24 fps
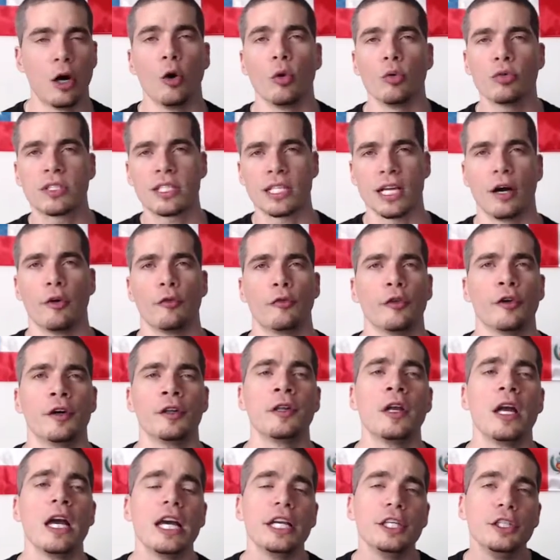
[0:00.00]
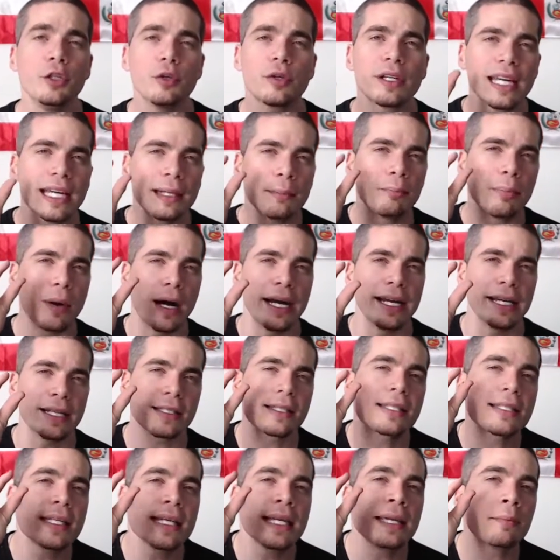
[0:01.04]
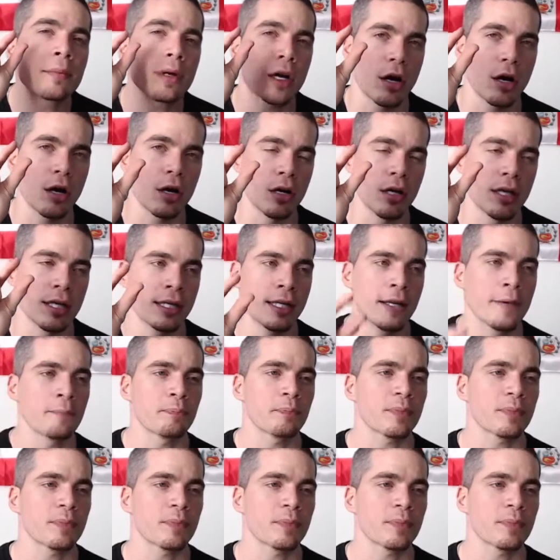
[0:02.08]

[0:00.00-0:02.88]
old cell phone, you can buy a SIM card